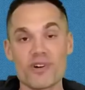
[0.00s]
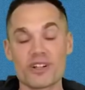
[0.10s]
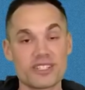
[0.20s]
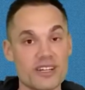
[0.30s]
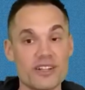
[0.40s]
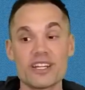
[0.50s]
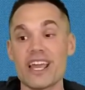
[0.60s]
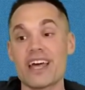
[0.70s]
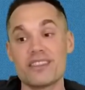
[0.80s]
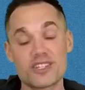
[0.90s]
volatility
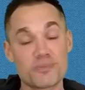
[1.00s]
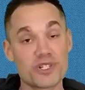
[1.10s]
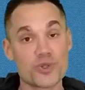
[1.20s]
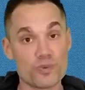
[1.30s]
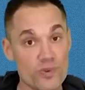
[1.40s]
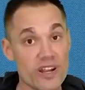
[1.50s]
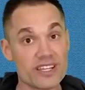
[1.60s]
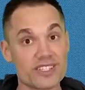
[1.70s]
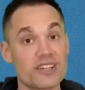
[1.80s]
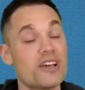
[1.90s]
and this much
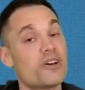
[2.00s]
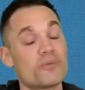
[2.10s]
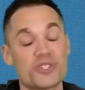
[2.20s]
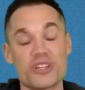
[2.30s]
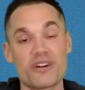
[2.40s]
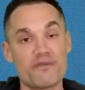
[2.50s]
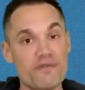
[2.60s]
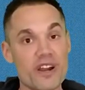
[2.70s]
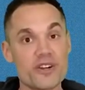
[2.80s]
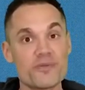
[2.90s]
risk, which they are
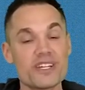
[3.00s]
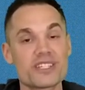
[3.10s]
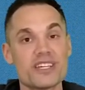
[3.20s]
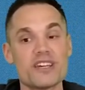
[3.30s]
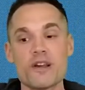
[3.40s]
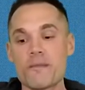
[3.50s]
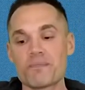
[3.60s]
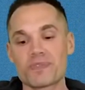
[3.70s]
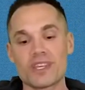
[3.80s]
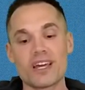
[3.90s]
very risky,
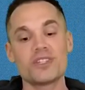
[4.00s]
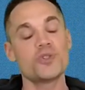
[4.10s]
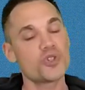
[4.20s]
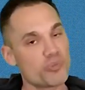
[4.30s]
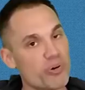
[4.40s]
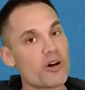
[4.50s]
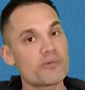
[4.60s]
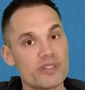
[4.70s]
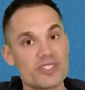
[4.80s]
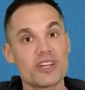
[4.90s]
then you should
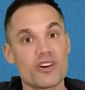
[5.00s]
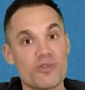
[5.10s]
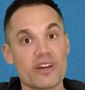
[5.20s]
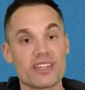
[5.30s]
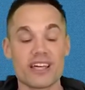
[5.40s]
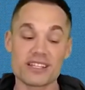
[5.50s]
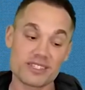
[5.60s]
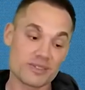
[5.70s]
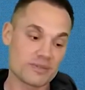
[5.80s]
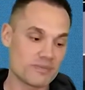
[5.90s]
probably stay away.
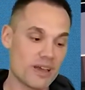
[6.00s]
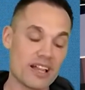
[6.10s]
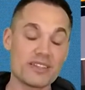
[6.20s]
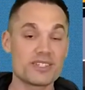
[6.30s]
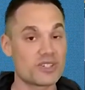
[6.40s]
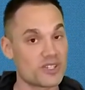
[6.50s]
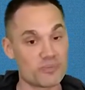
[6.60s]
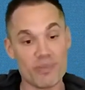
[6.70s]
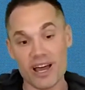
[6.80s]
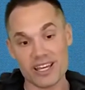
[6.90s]
That's at least just
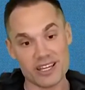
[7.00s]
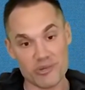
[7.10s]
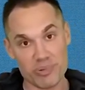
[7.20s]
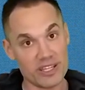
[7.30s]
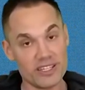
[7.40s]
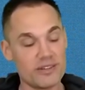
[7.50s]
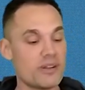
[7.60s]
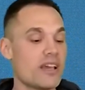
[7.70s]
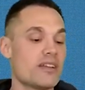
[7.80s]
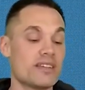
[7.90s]
my opinion.
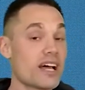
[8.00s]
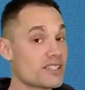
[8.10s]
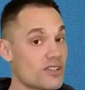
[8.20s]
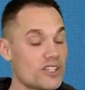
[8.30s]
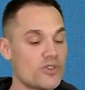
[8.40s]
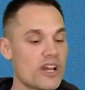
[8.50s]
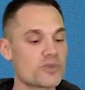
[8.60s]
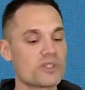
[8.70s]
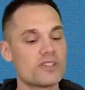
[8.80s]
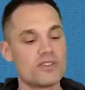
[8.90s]
Not telling you
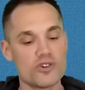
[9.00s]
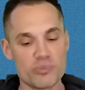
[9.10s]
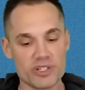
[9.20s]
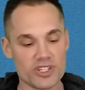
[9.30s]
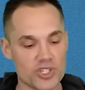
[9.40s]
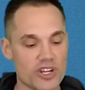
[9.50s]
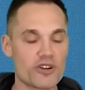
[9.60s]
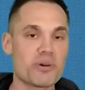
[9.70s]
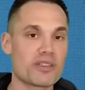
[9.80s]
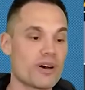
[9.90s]
guys what to do, but just
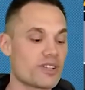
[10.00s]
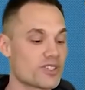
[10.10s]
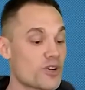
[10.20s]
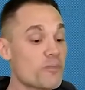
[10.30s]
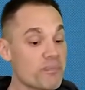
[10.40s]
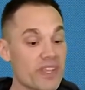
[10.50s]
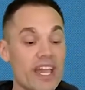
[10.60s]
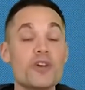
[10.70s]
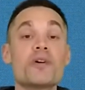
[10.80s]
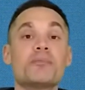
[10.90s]
sharing my thoughts. So
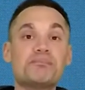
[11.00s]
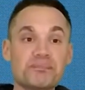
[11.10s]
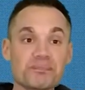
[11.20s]
anyway,